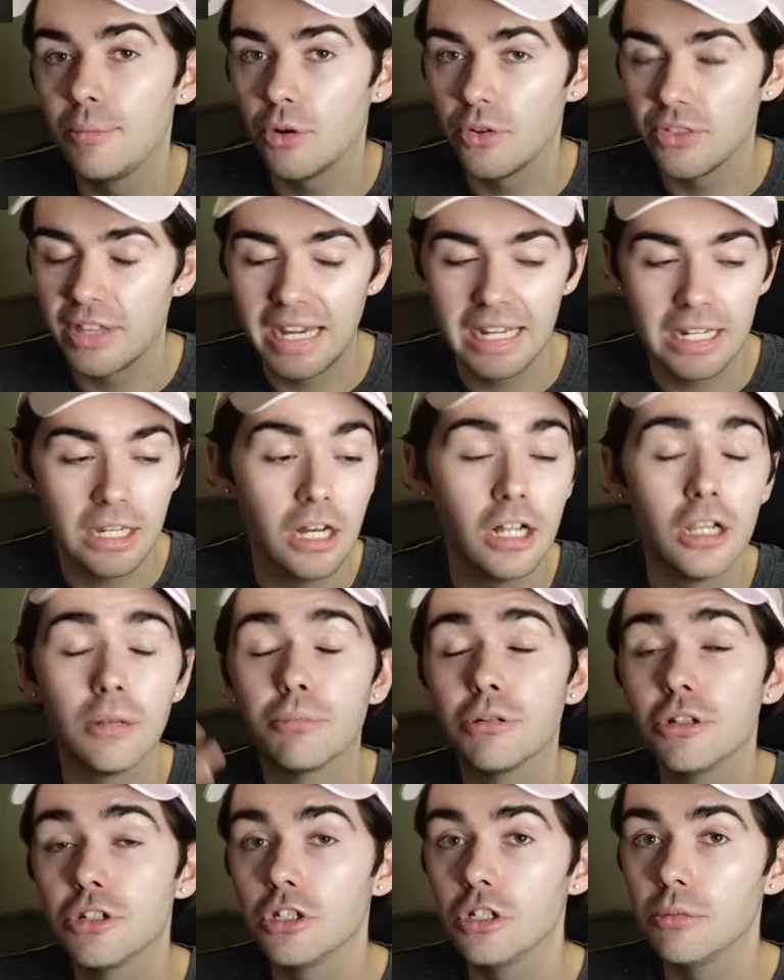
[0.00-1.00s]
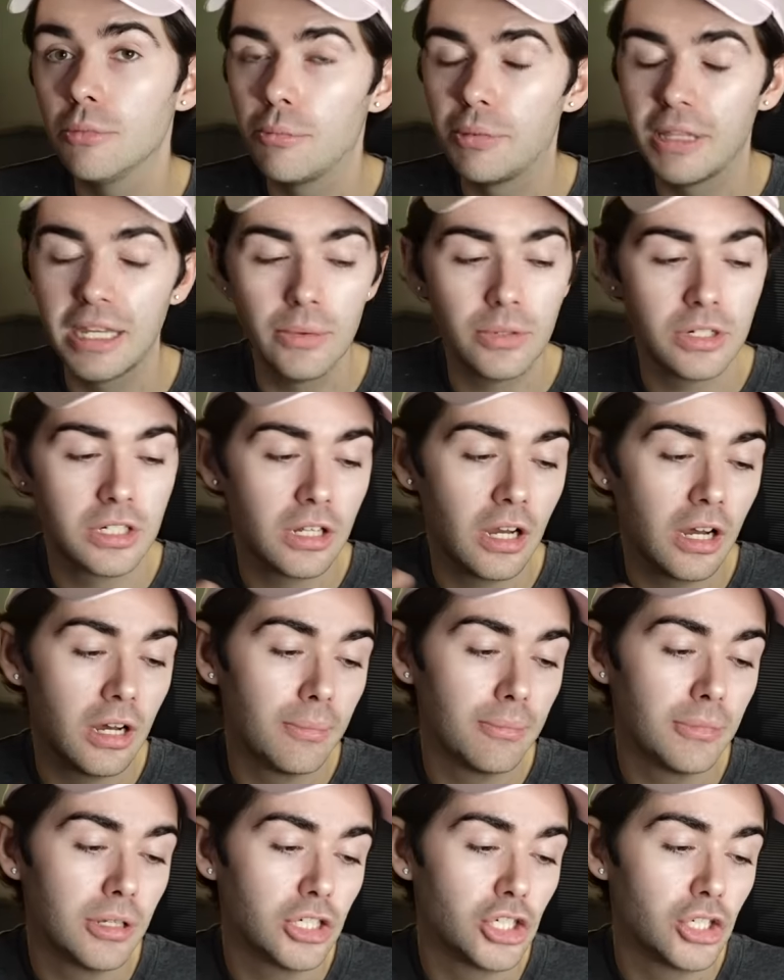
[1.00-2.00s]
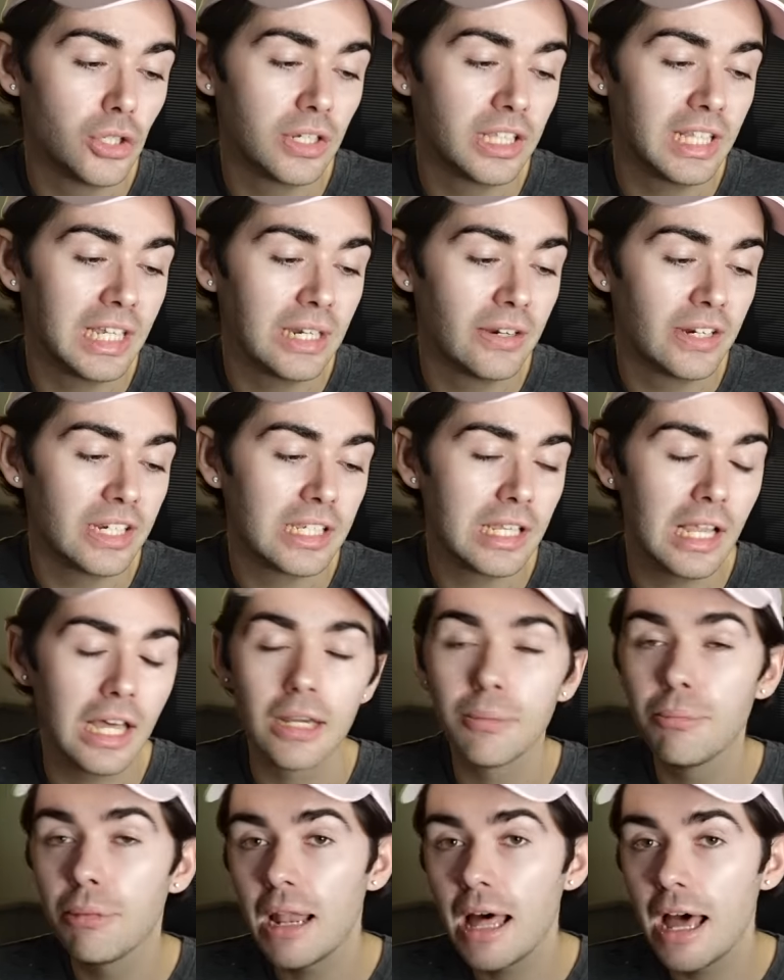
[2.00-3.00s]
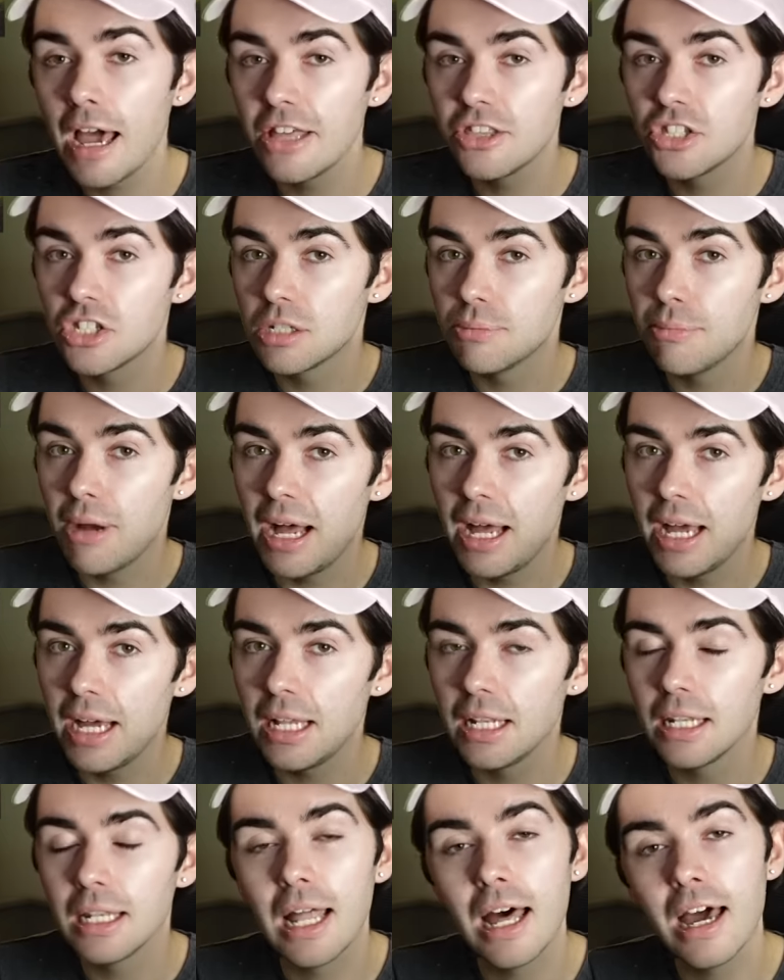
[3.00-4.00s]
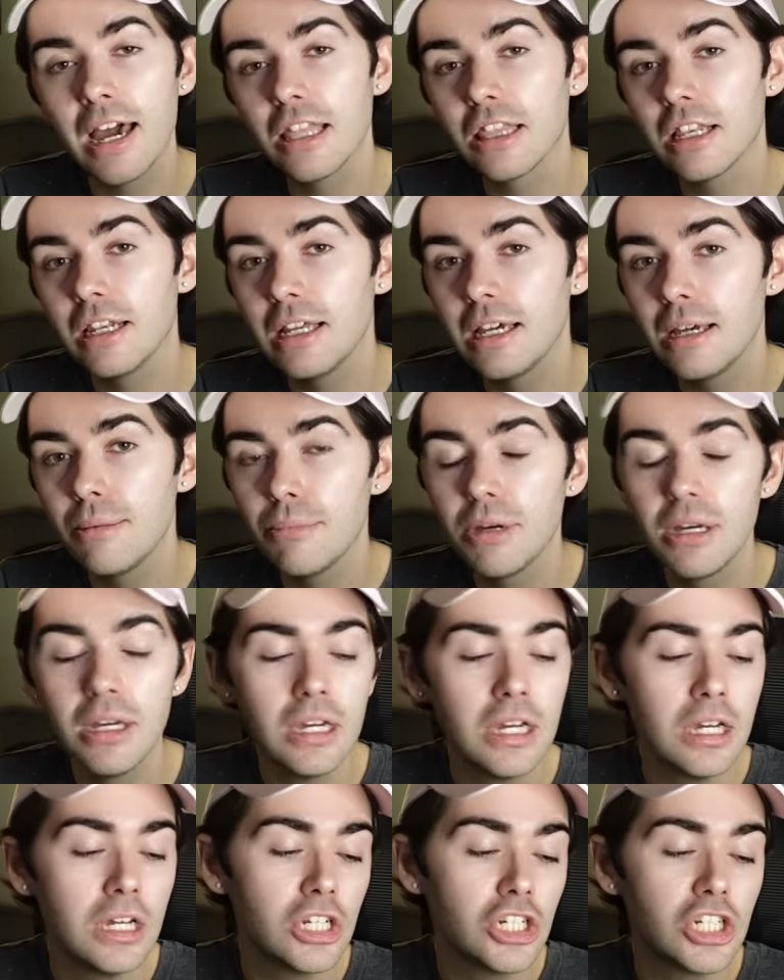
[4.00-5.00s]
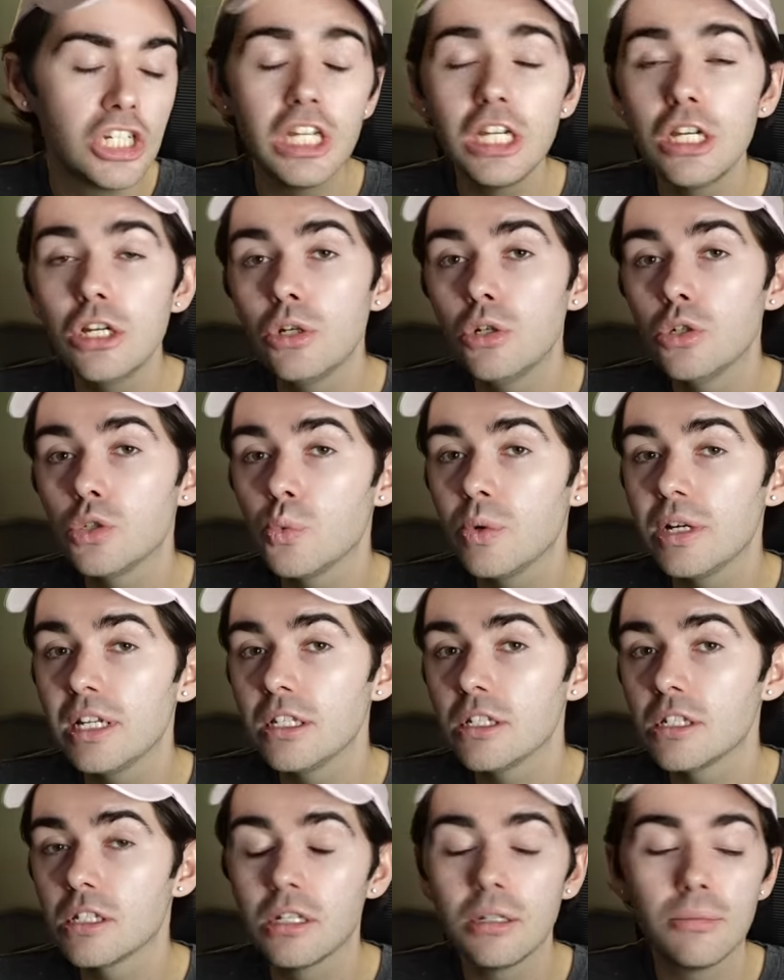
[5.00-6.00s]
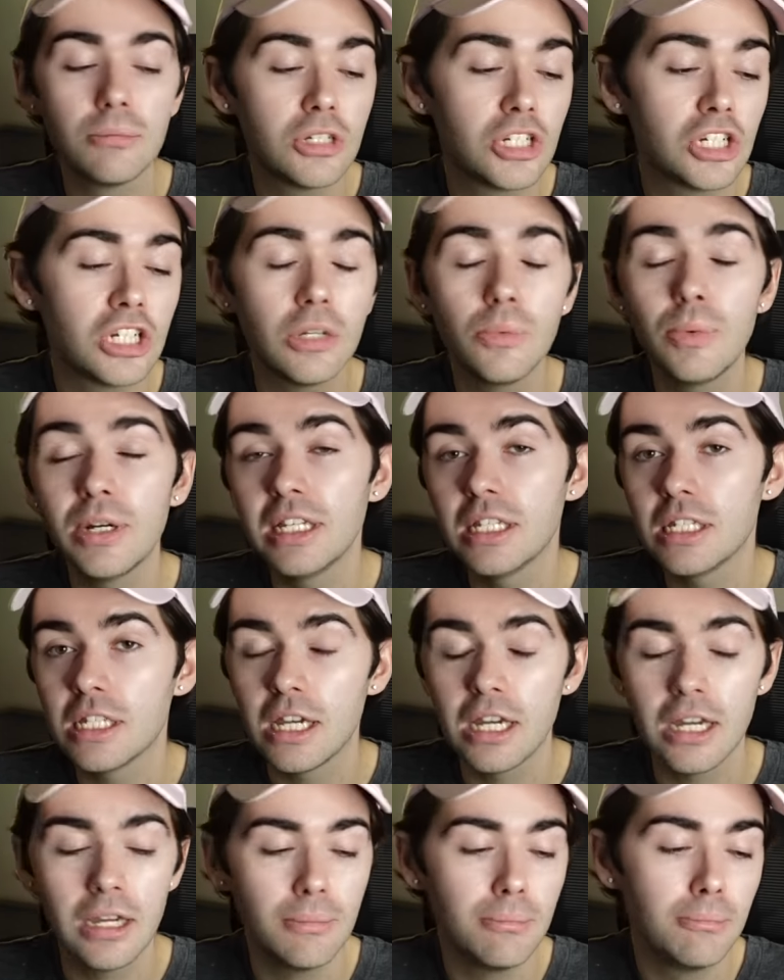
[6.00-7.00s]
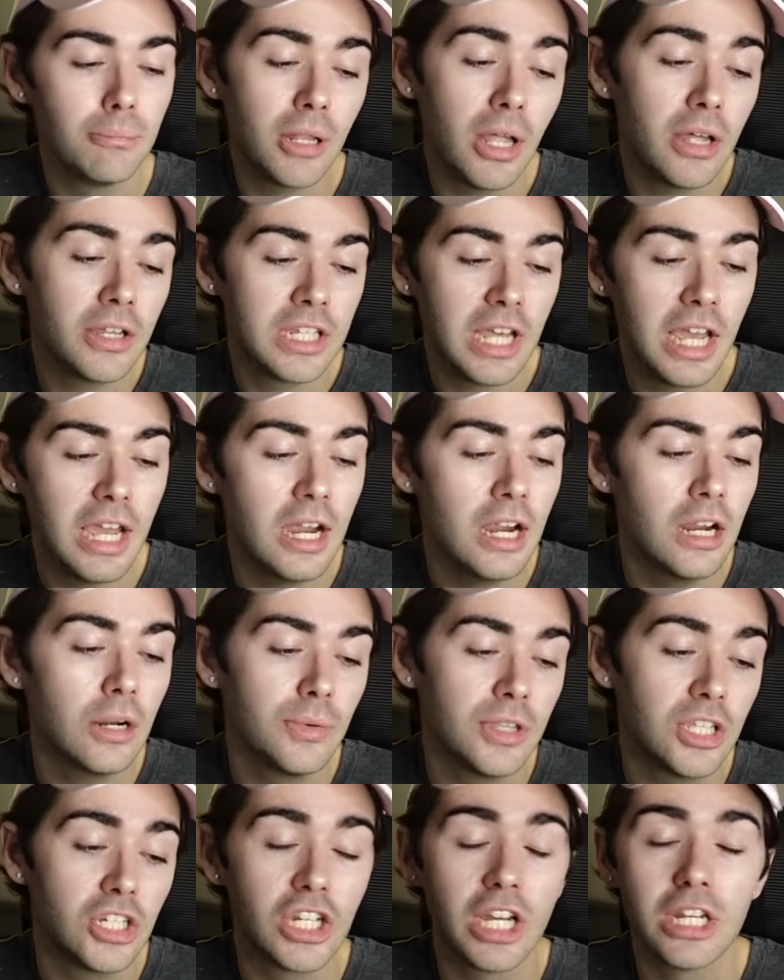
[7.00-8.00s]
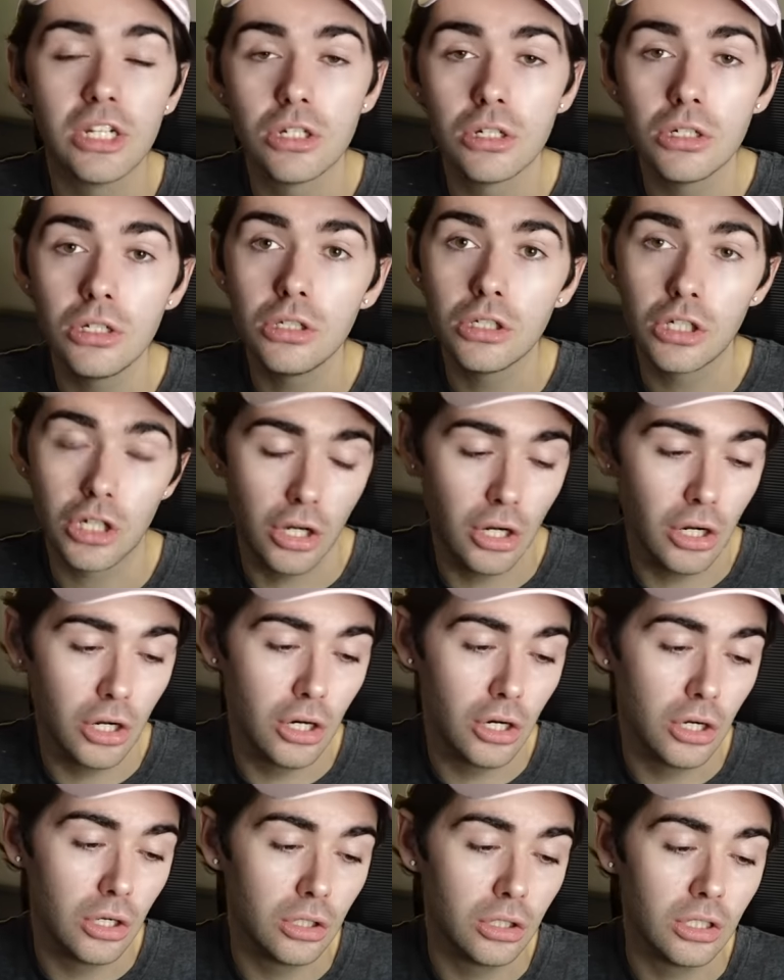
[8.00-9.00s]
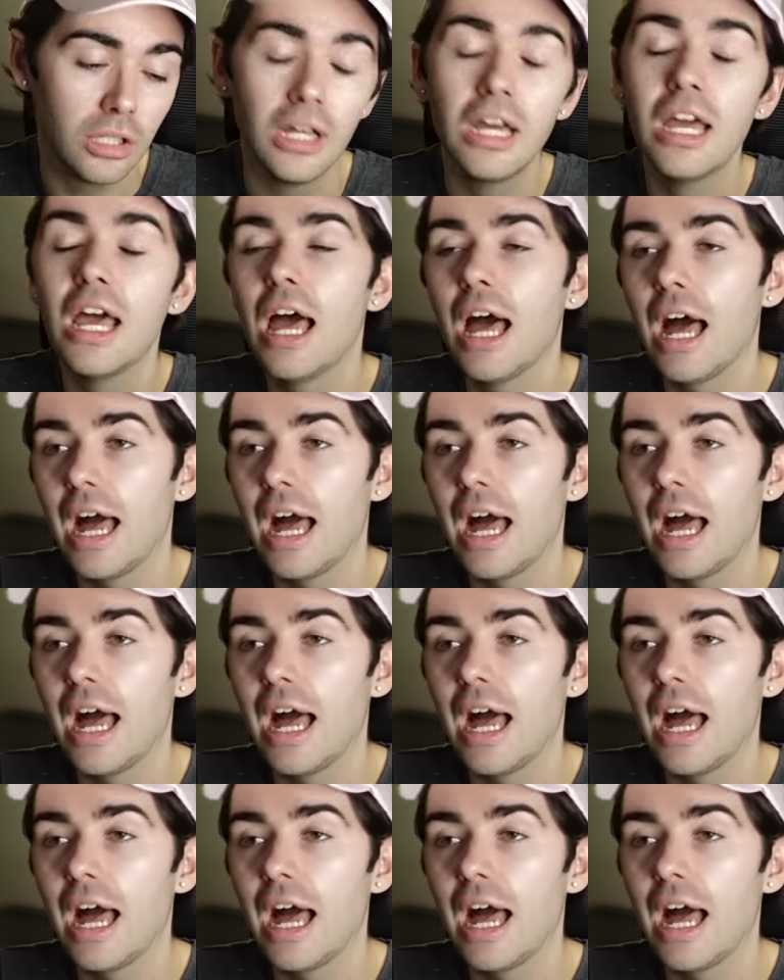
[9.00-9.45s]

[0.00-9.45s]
I'm Not That Girl. Presumably it would come during the lyrics like Blithe smile, lithe limb, she who's winsome, she wins him, blonde hair with a gentle curl.